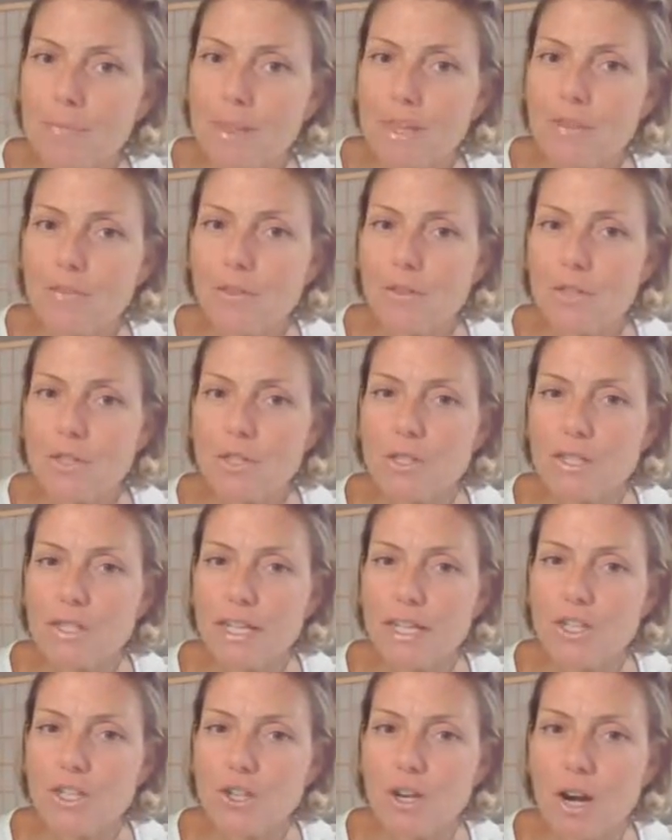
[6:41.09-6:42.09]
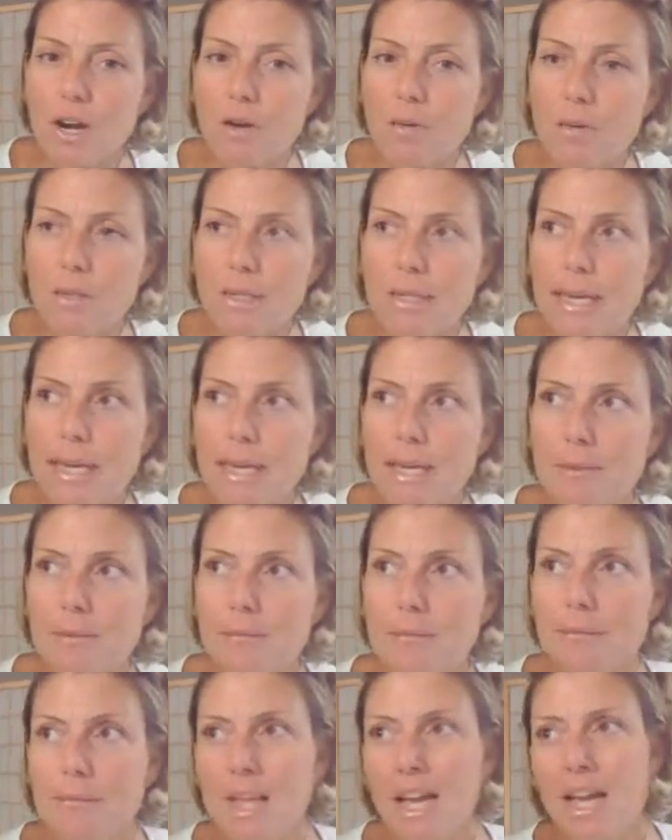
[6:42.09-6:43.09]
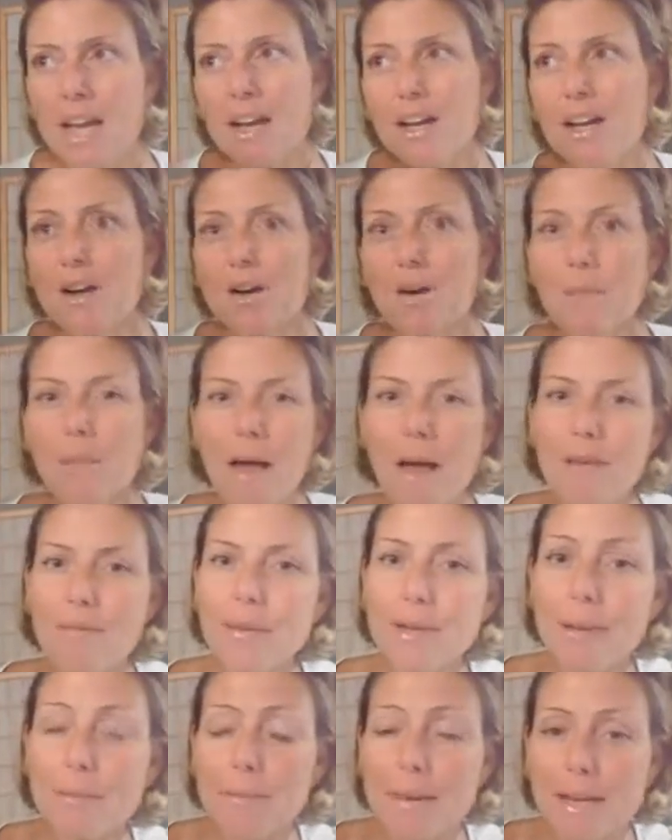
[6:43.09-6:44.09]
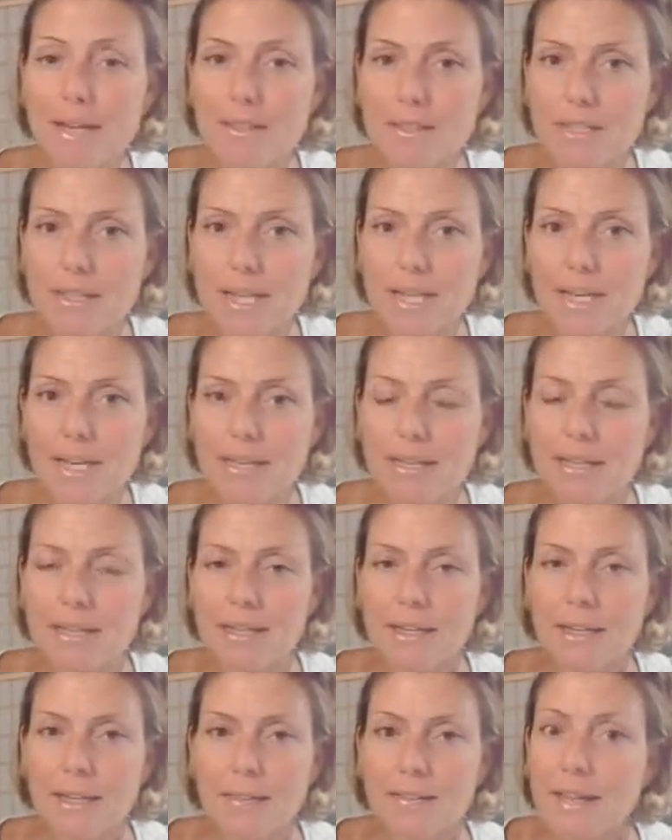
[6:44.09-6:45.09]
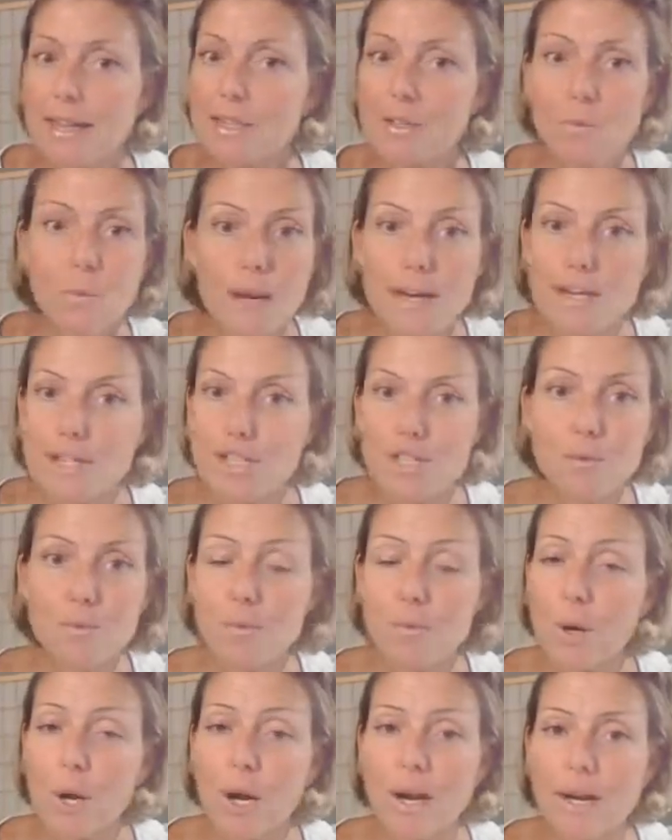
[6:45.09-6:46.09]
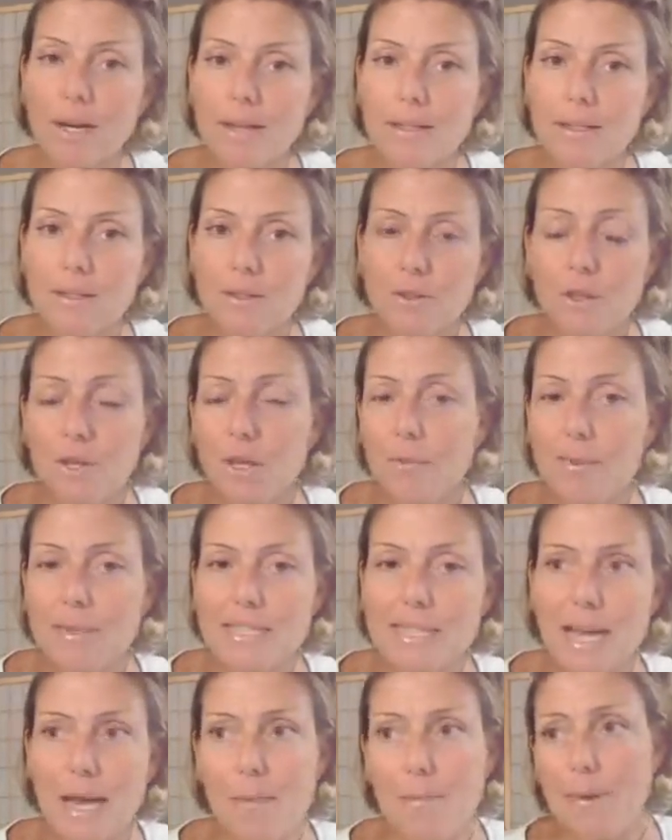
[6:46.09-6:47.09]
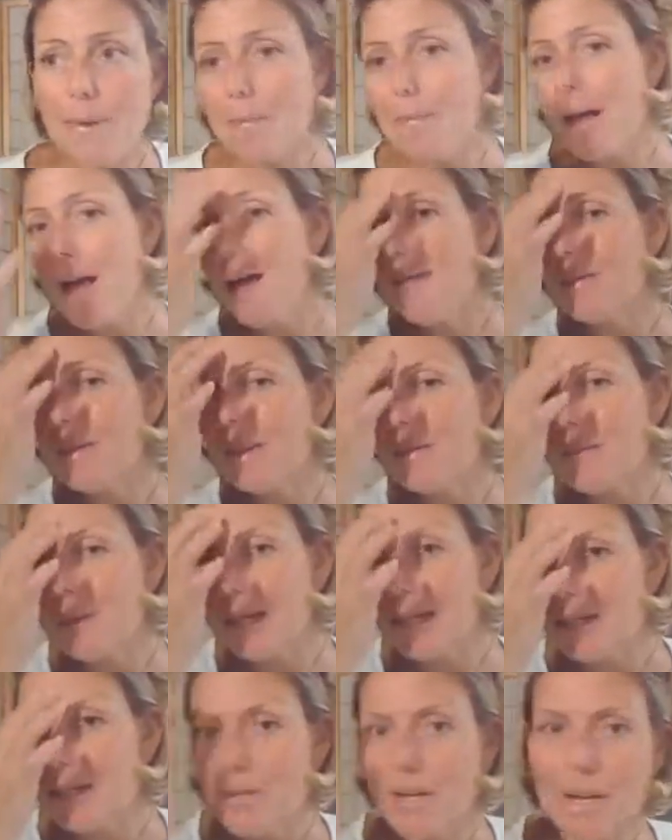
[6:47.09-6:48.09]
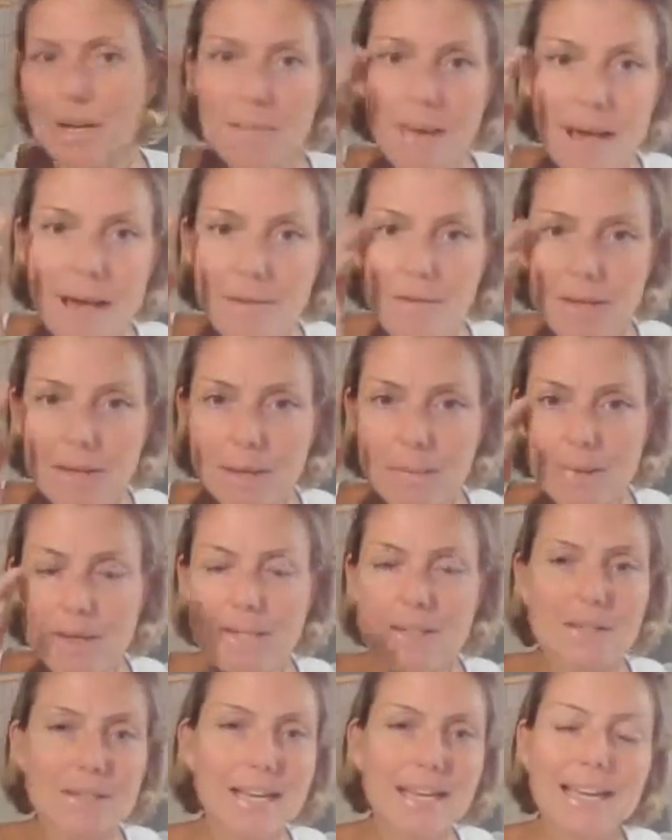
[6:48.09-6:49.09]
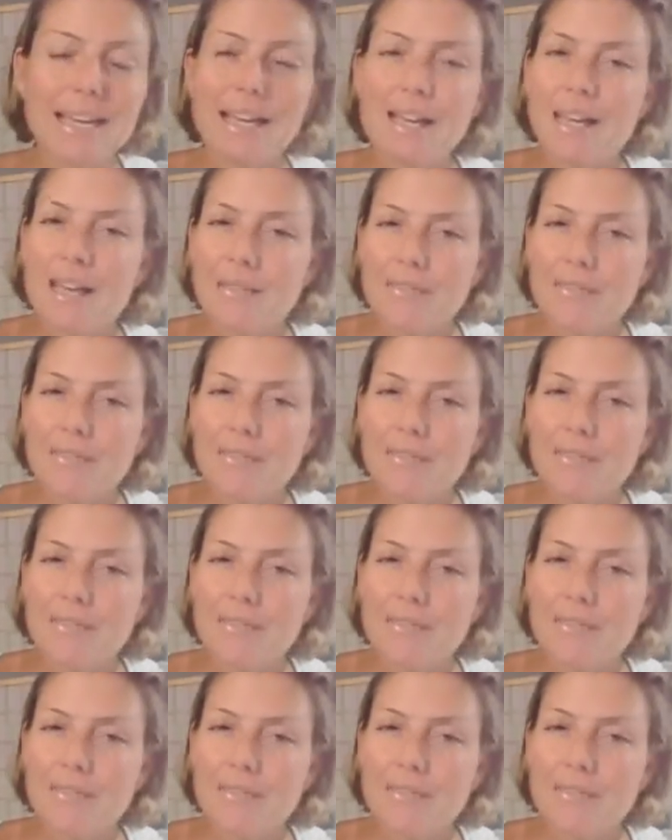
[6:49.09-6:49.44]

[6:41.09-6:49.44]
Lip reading: If you just say generally, oh, I'm having a bad day, that's way too broad. You could be tapping, I'm having a bad day, I'm having a bad day.